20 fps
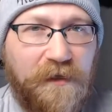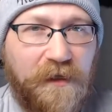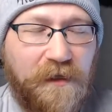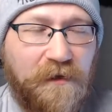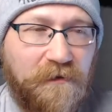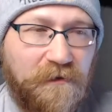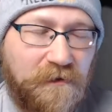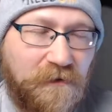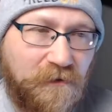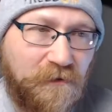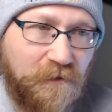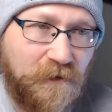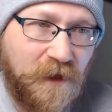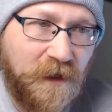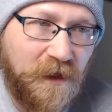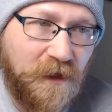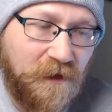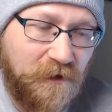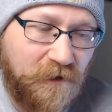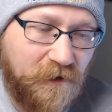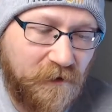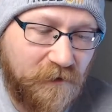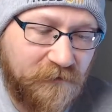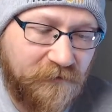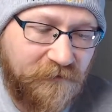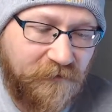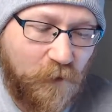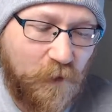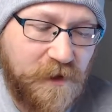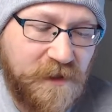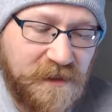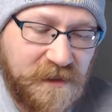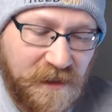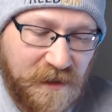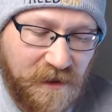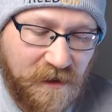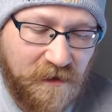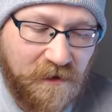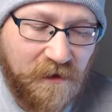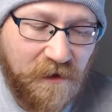Like they're
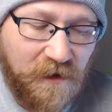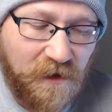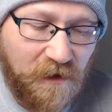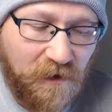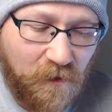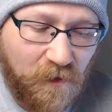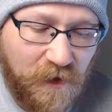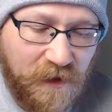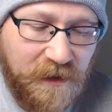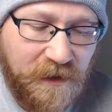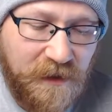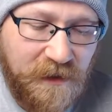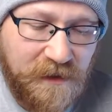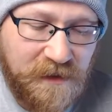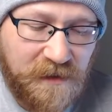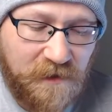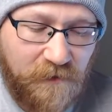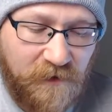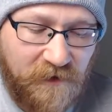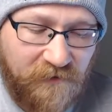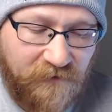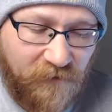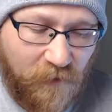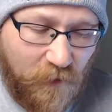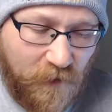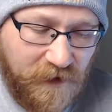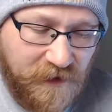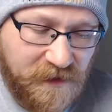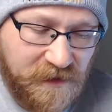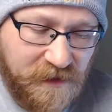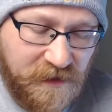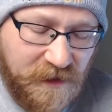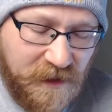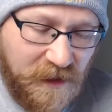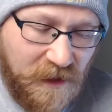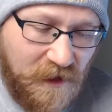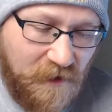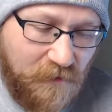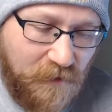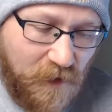voicing what needs to be voiced.
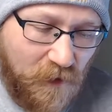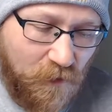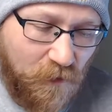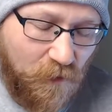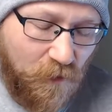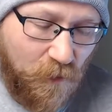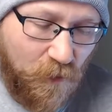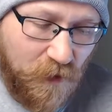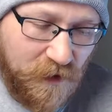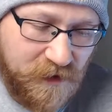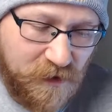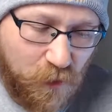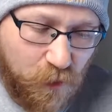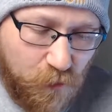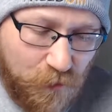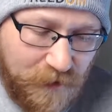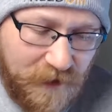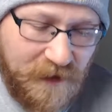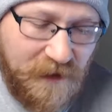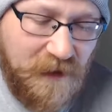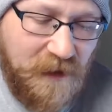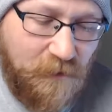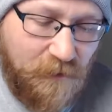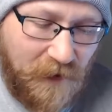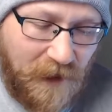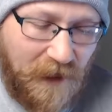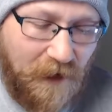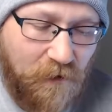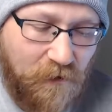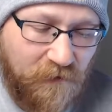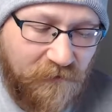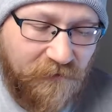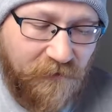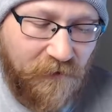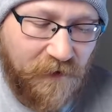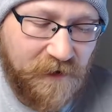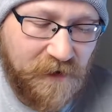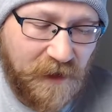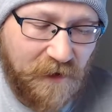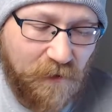But what's really
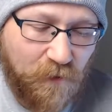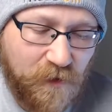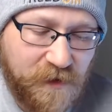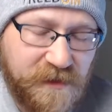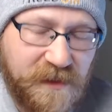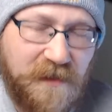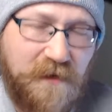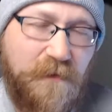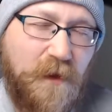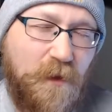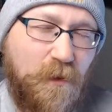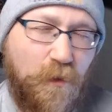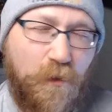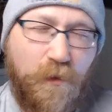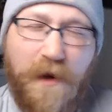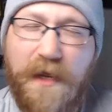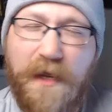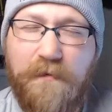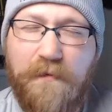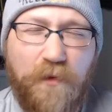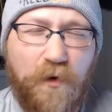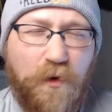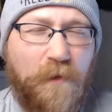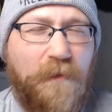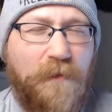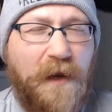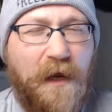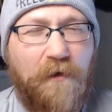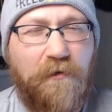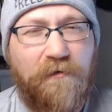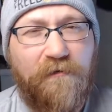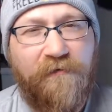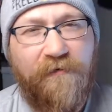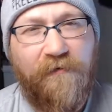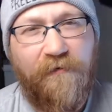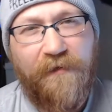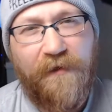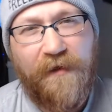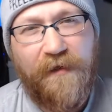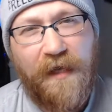powerful and what's going to be way more
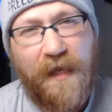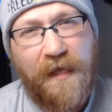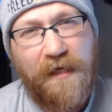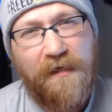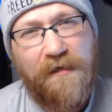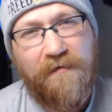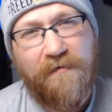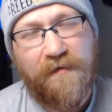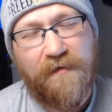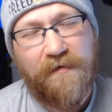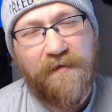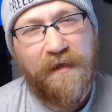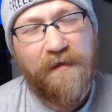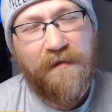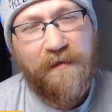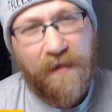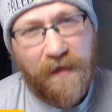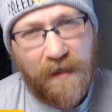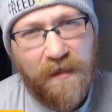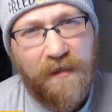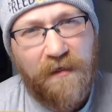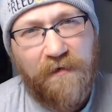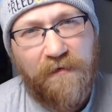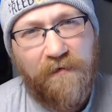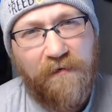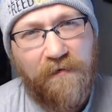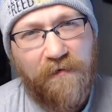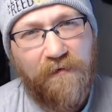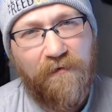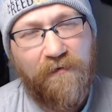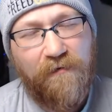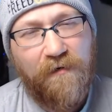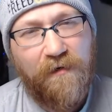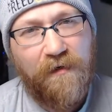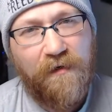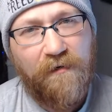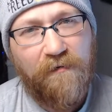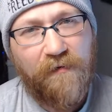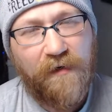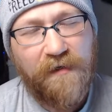powerful than anything that they can do,
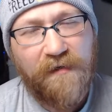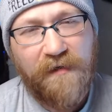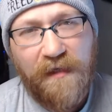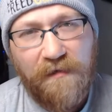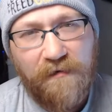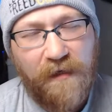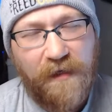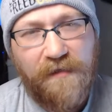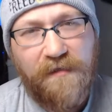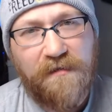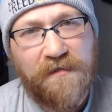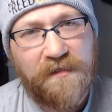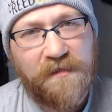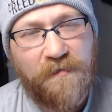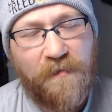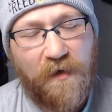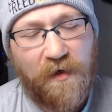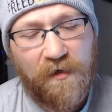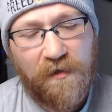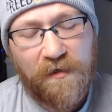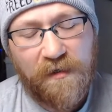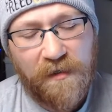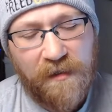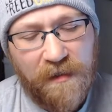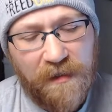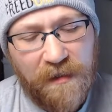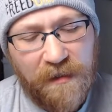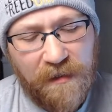right? They light the spark.